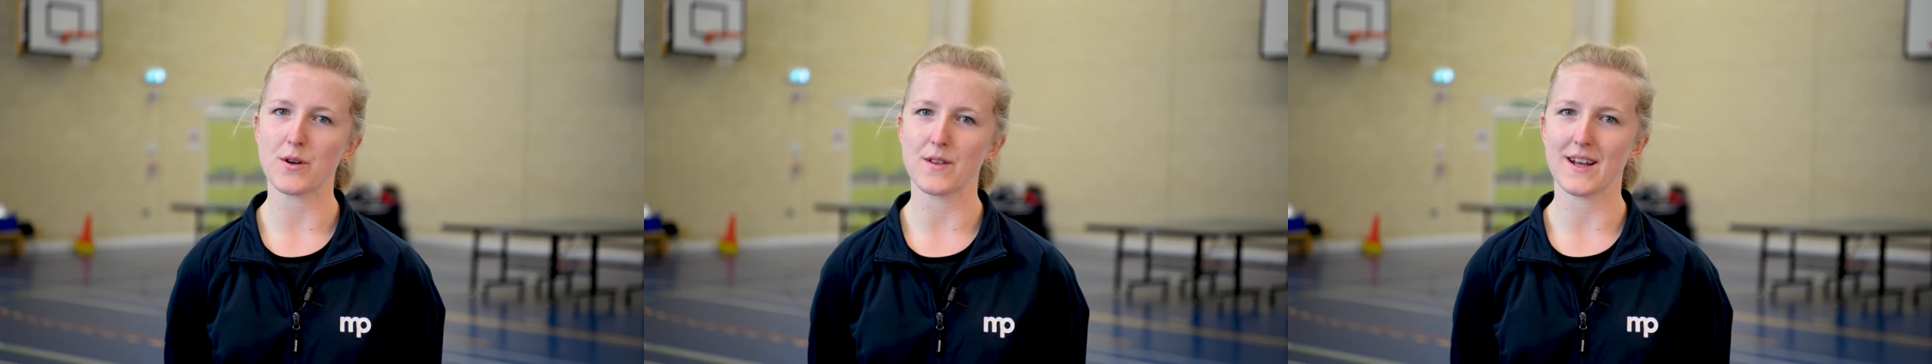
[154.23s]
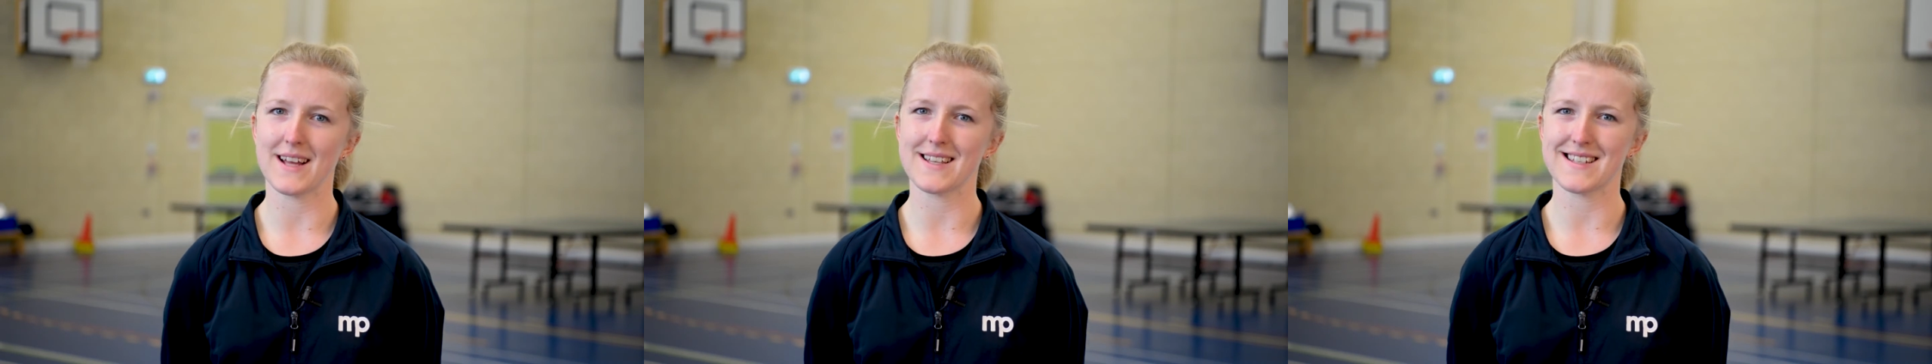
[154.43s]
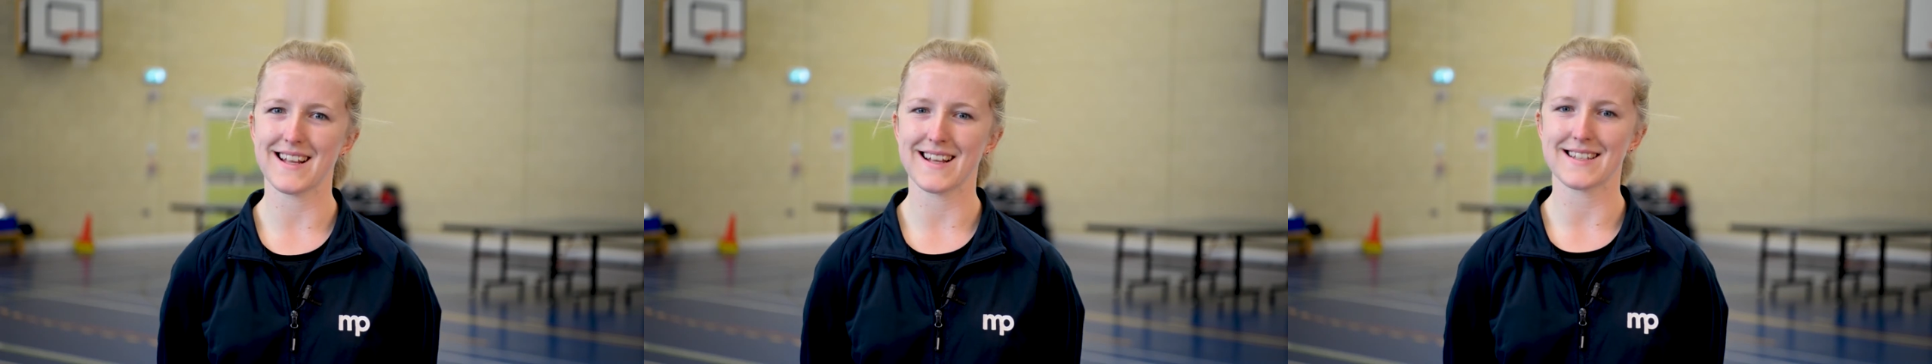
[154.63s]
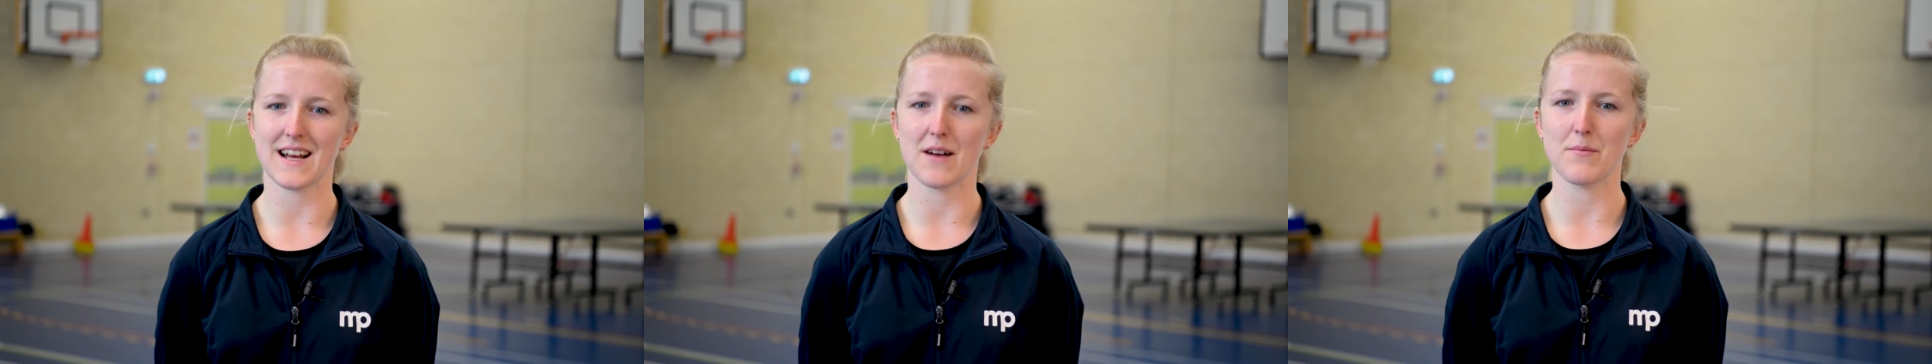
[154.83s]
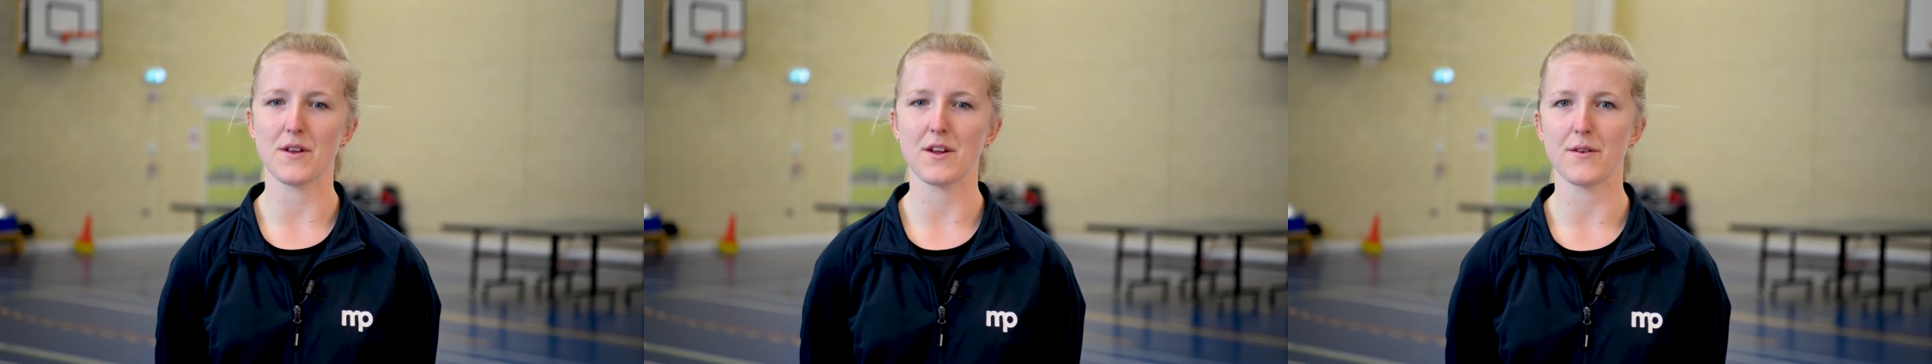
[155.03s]
and that is an
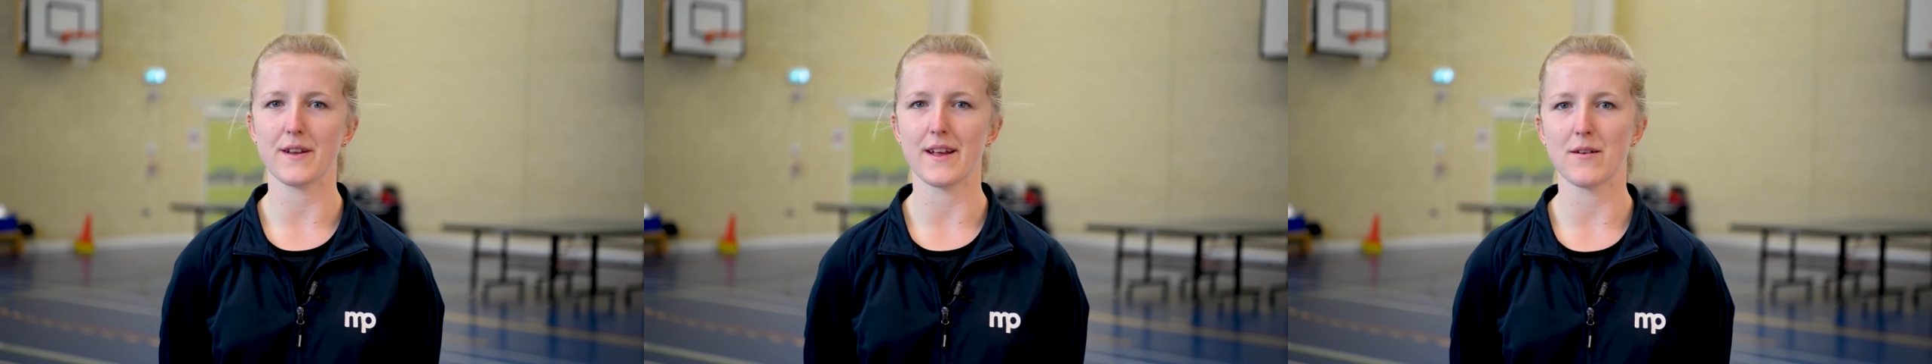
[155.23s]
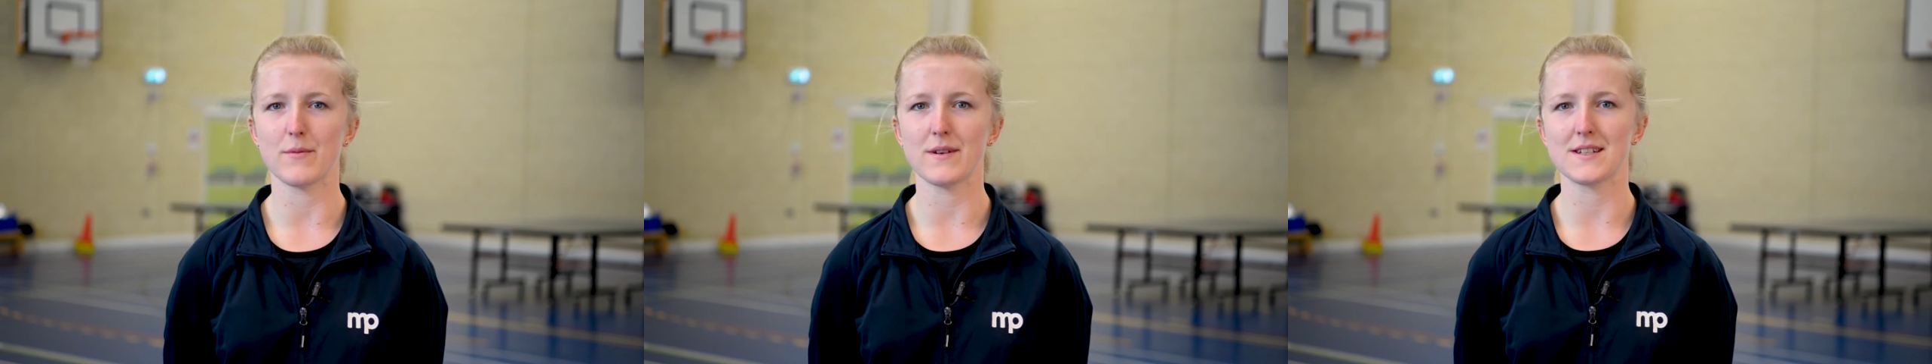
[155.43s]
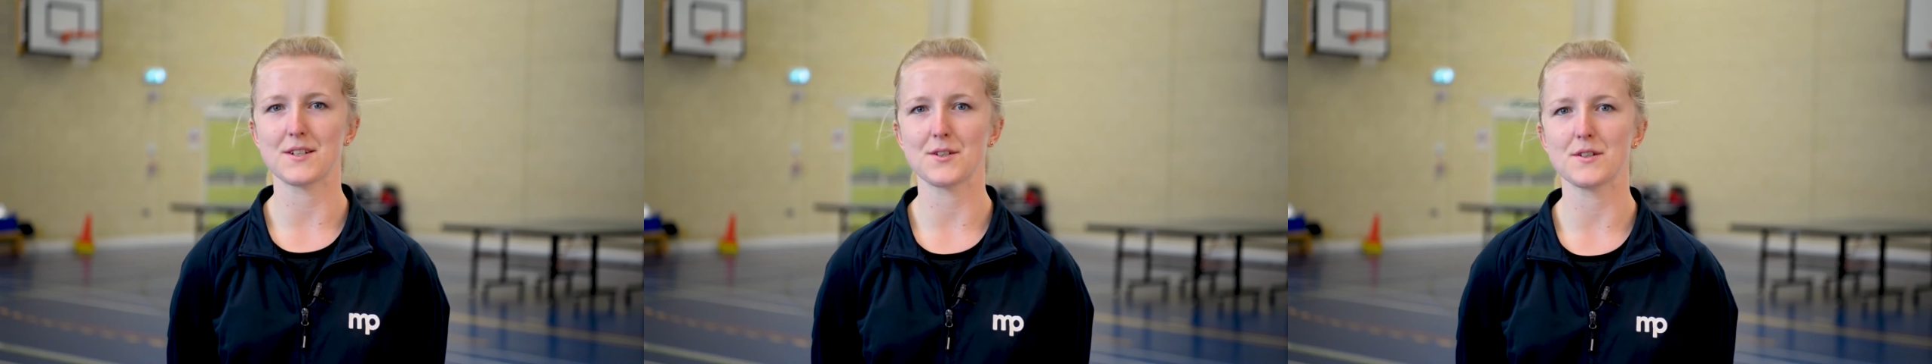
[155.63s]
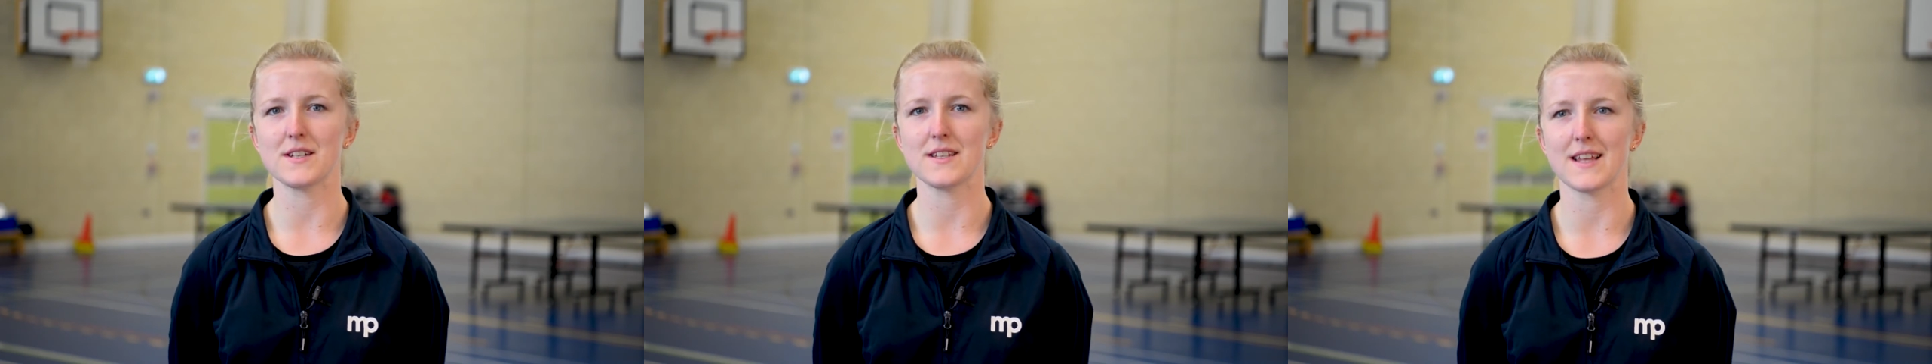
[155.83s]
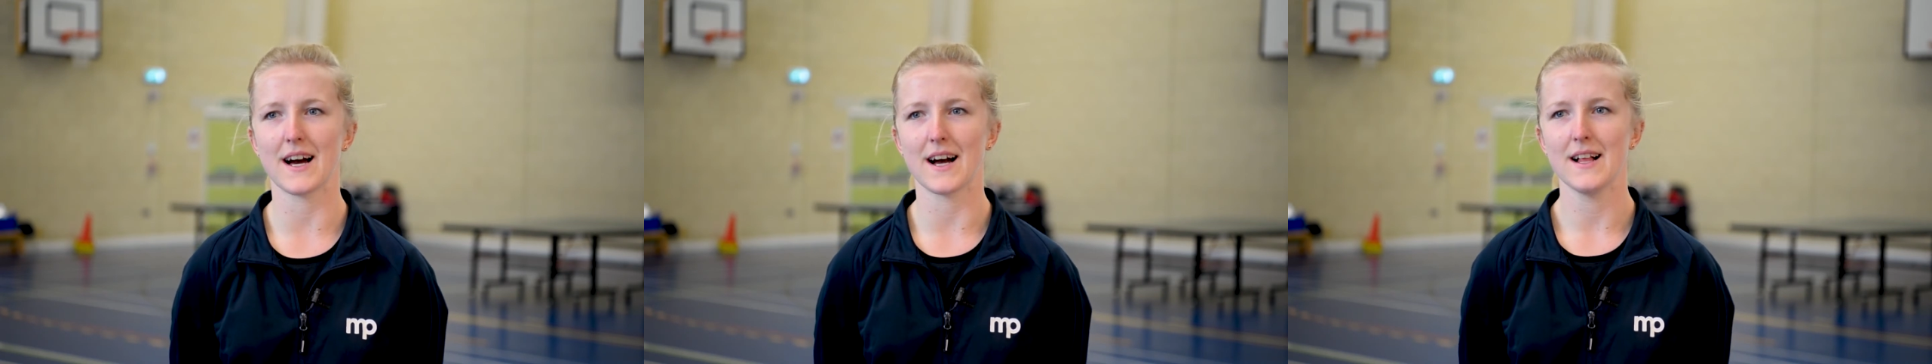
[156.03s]
exam unit, and we study
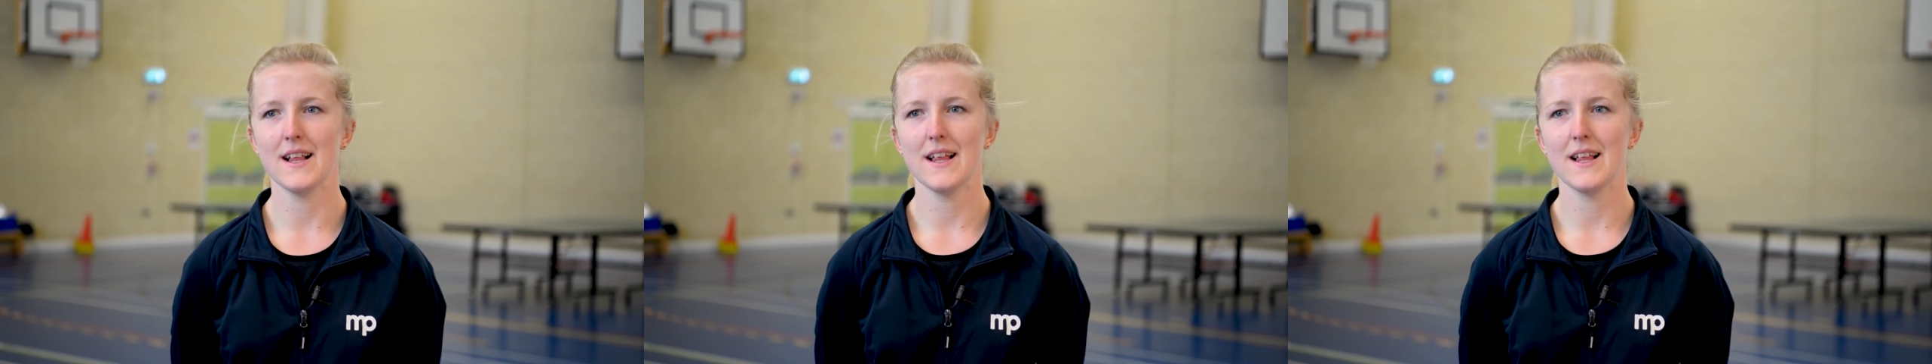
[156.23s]
that